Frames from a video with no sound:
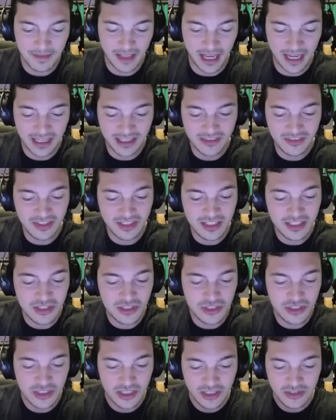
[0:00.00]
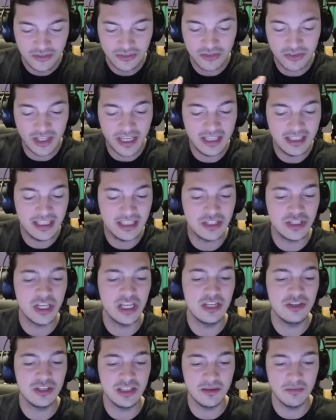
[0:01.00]
Oh, no. Slightly
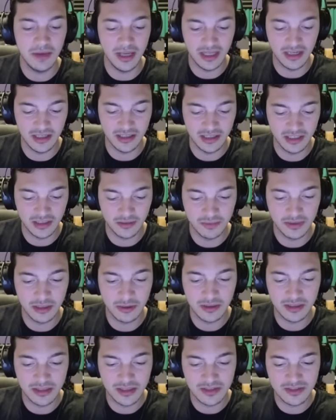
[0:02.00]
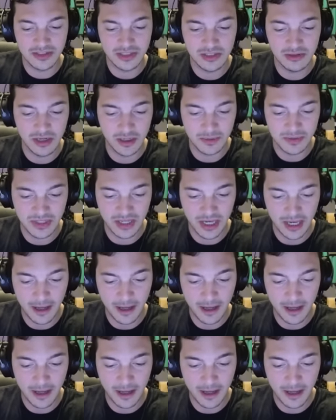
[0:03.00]
changing the meta a little bit with this new update.